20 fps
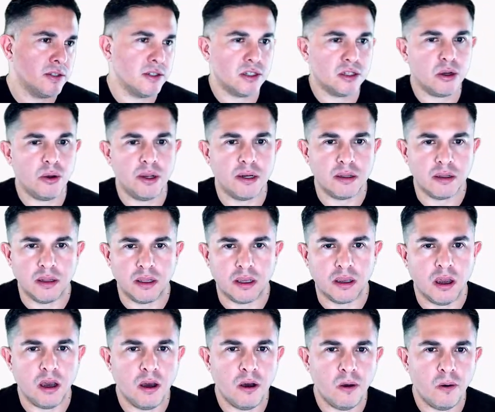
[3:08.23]
I'll just go ahead and
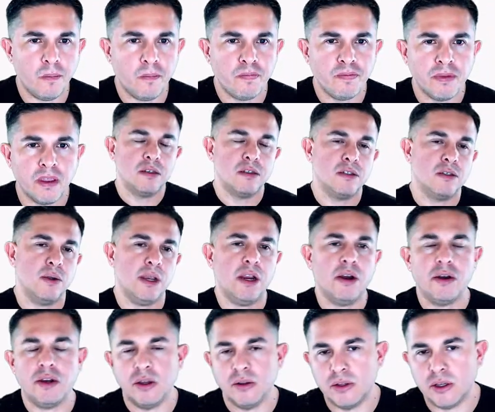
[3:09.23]
click home. So
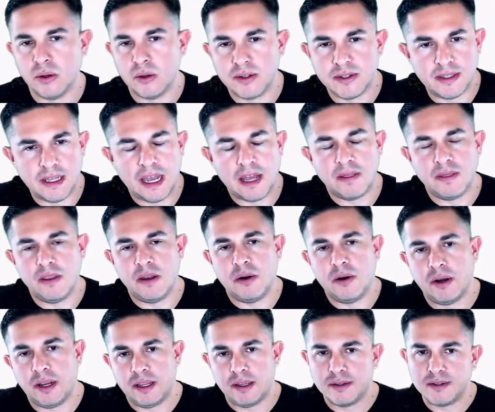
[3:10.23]
here you'll notice that
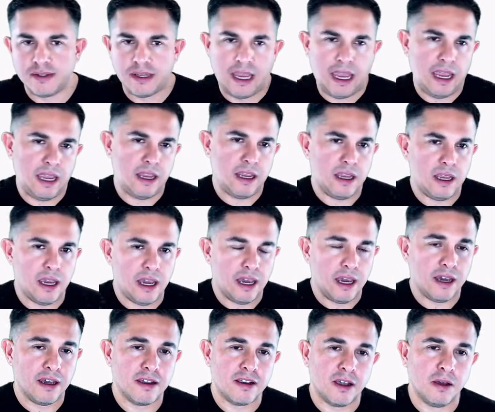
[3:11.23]
there is a
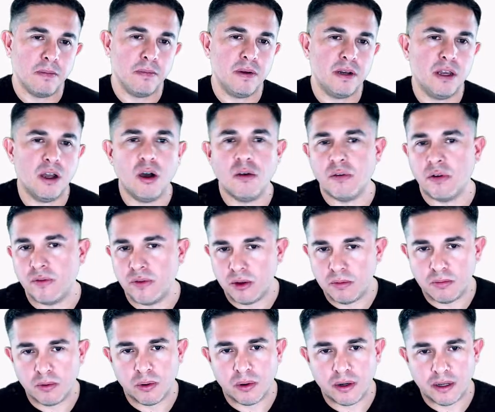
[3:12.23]
company
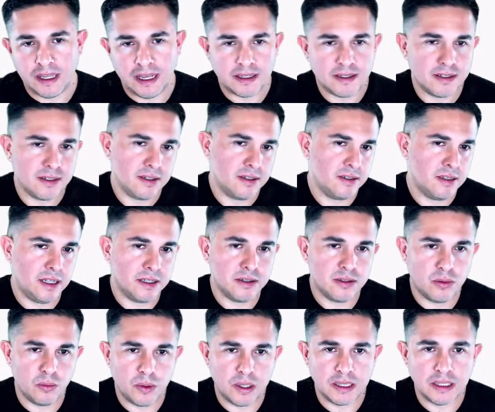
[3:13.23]
overview board. That's
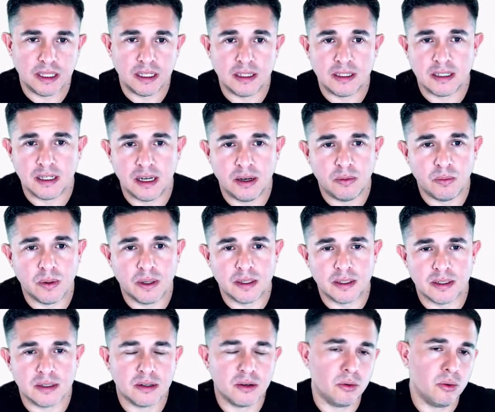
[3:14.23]
the one that
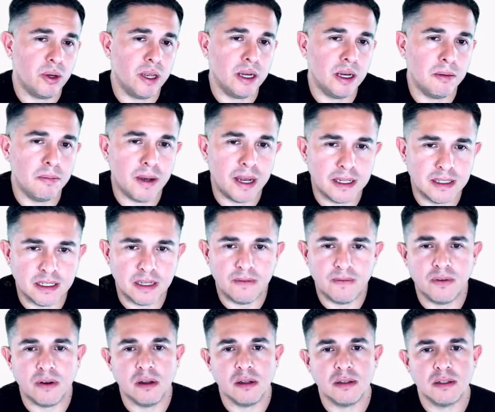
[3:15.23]
was created by
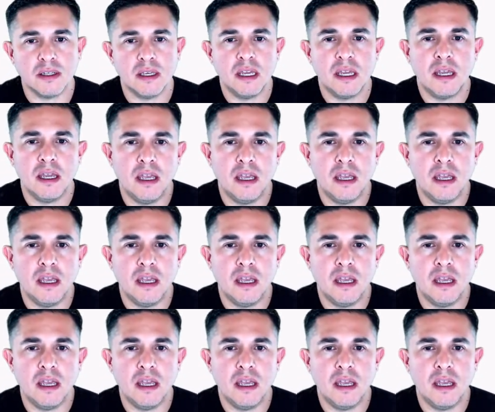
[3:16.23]
default.